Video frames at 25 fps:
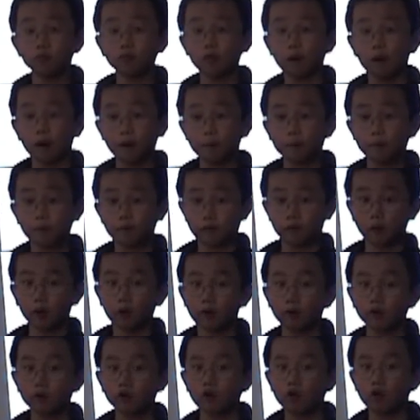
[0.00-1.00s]
right
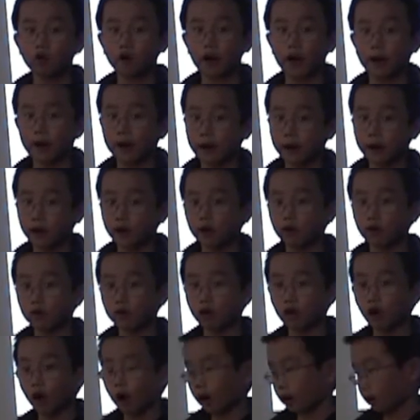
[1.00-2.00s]
before school at 8
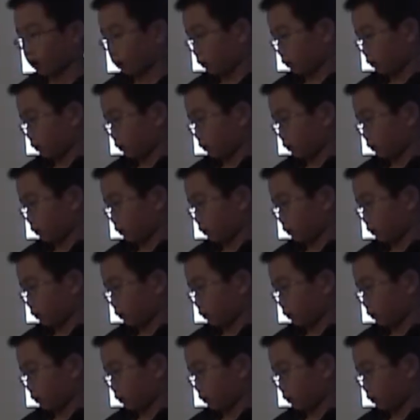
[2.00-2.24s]
o'clock.